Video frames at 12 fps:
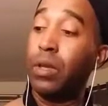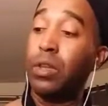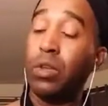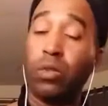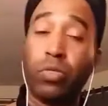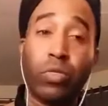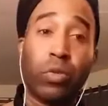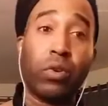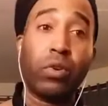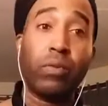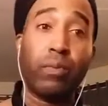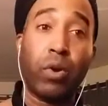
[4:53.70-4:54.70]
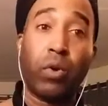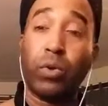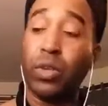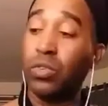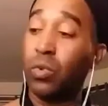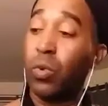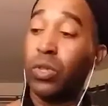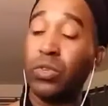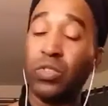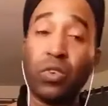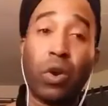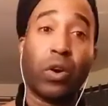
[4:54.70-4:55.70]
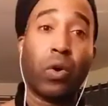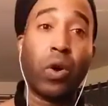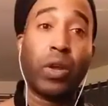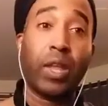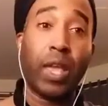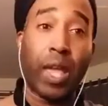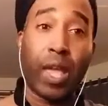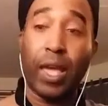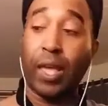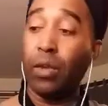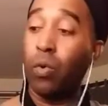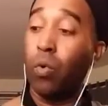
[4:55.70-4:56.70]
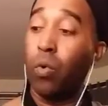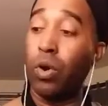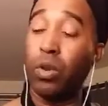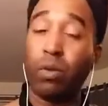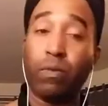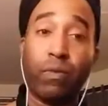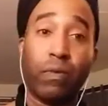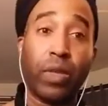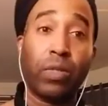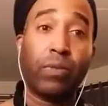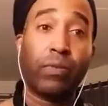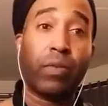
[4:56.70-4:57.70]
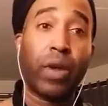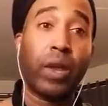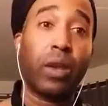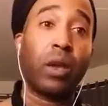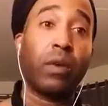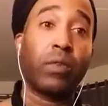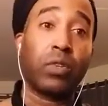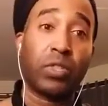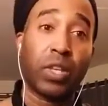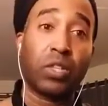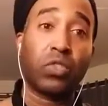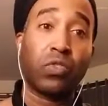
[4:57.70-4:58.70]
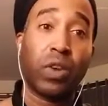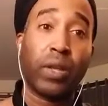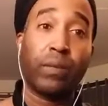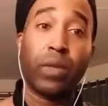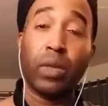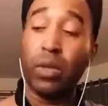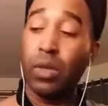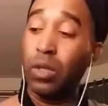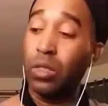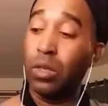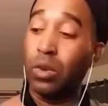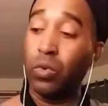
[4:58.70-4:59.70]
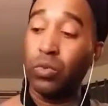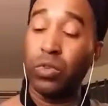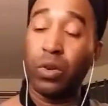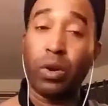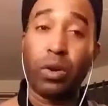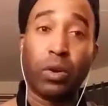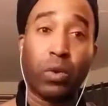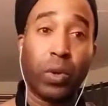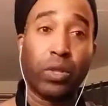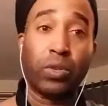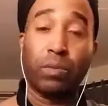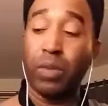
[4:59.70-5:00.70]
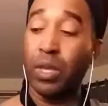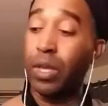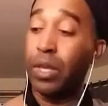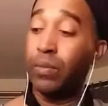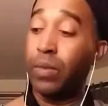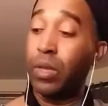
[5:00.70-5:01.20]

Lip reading: Your third mode is going to start on A, or your fifth fret of your sixth string. The notes are going to be